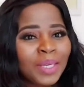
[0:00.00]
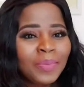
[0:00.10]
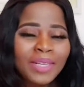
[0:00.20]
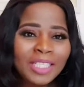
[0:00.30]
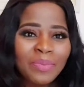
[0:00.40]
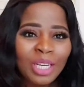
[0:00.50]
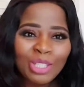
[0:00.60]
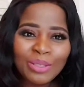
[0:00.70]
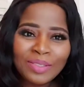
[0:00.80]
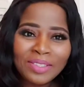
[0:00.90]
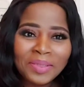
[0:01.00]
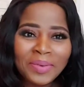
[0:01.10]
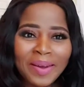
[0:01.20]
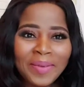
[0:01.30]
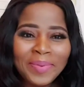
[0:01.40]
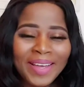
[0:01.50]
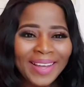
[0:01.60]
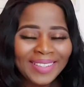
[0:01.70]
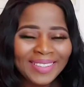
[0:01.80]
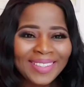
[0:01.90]
please make sure to subscribe.
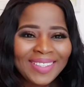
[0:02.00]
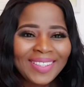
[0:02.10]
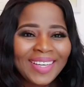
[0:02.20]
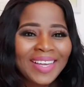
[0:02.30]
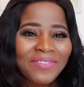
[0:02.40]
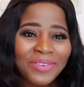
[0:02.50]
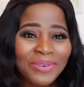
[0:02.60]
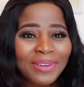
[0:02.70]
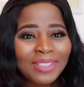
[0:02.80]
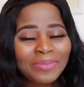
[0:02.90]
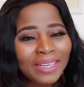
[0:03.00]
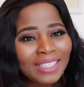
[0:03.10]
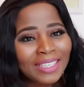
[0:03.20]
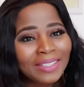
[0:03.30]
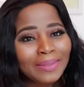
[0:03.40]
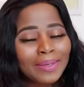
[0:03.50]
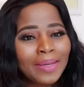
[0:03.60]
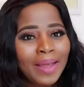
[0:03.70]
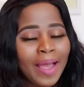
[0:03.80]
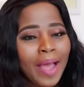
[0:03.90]
And if you're new to my channel,
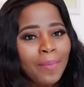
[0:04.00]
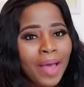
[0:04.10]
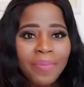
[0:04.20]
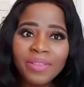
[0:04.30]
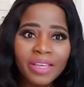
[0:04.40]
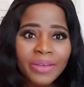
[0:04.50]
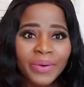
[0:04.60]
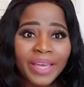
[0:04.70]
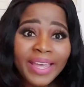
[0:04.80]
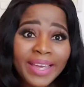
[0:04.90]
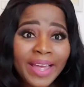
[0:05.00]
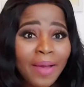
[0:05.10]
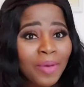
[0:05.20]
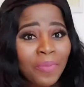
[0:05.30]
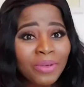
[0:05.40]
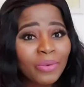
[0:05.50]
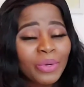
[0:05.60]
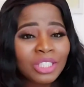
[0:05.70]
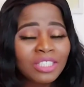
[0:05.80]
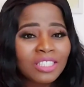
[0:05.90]
I'm happy that you're here. I'm happy you're
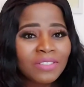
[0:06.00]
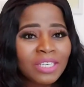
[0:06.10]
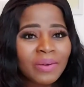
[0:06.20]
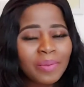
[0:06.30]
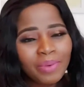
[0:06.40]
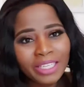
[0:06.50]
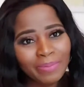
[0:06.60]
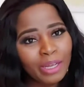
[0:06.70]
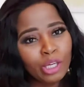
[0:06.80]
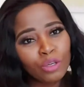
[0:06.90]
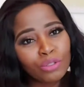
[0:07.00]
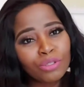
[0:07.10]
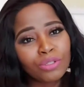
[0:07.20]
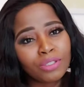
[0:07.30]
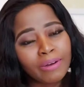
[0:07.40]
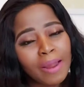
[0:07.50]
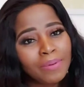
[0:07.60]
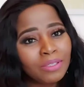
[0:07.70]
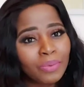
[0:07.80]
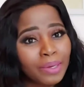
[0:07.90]
watching this video, and please make sure to subscribe
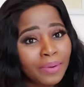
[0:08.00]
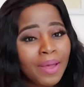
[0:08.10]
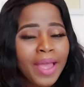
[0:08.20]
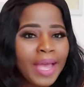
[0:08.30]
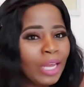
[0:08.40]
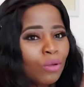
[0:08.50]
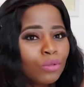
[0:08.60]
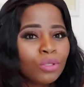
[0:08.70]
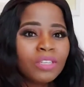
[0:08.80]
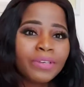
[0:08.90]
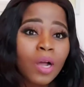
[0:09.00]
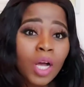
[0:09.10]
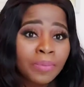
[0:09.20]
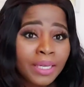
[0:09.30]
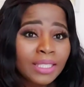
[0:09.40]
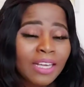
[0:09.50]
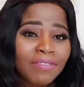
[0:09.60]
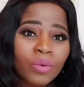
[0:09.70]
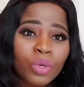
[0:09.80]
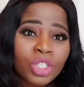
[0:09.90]
as well, and also leave a comment
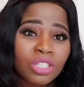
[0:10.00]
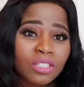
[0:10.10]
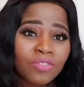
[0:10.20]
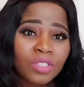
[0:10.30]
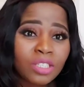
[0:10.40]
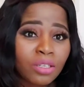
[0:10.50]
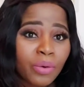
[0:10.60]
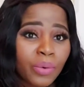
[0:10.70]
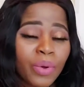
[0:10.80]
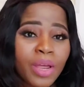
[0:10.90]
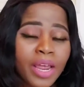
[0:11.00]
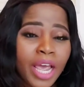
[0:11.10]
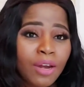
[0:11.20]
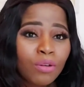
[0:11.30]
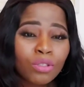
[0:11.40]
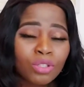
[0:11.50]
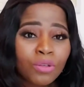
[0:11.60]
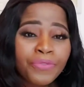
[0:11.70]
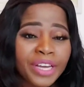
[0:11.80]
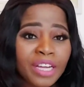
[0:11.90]
after watching this video, and also do
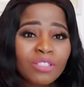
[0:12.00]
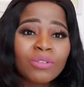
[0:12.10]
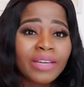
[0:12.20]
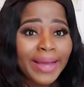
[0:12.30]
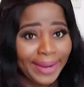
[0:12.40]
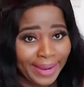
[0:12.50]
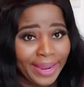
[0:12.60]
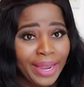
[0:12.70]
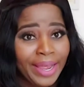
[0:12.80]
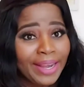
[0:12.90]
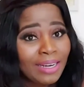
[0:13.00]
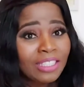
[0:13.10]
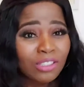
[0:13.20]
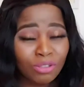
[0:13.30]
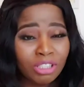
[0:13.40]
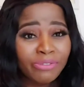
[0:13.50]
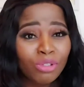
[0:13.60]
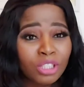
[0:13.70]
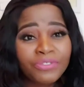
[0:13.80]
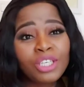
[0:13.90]
not forget to like and click the
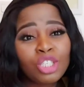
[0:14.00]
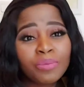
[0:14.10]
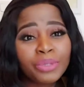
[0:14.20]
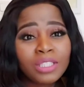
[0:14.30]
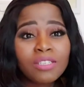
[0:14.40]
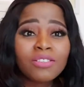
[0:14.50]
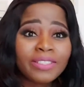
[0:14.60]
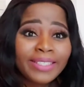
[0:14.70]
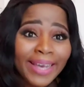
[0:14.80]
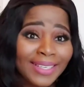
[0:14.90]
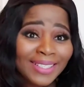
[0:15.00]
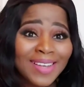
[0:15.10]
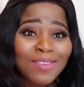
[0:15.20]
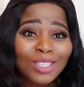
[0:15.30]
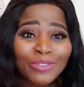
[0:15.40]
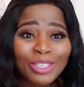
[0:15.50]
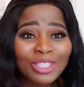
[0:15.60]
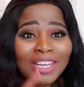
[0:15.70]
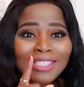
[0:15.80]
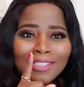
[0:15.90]
notification button to get a
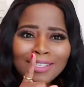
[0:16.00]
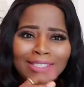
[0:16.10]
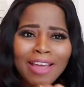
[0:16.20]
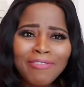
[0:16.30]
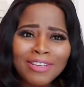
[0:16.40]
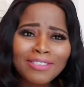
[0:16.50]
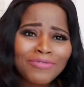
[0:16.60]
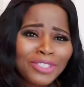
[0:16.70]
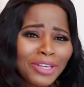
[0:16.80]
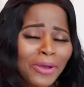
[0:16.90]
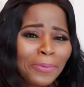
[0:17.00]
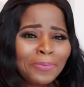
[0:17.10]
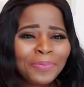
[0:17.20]
notification as soon as I release a video.